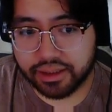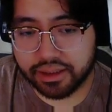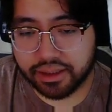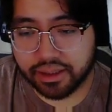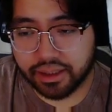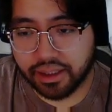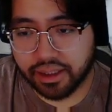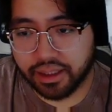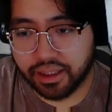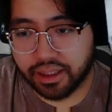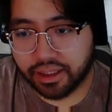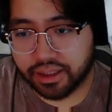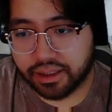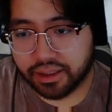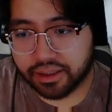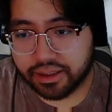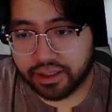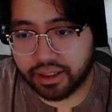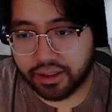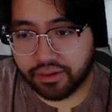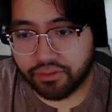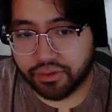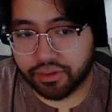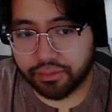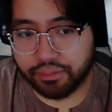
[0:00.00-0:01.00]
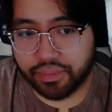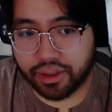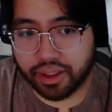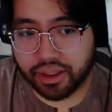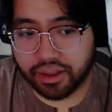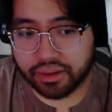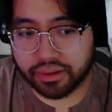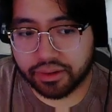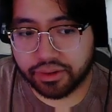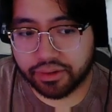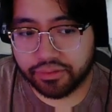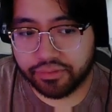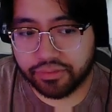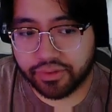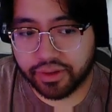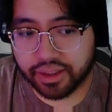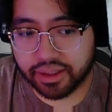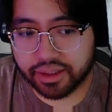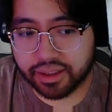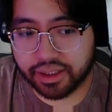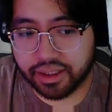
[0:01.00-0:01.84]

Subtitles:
It does have the blocker effect,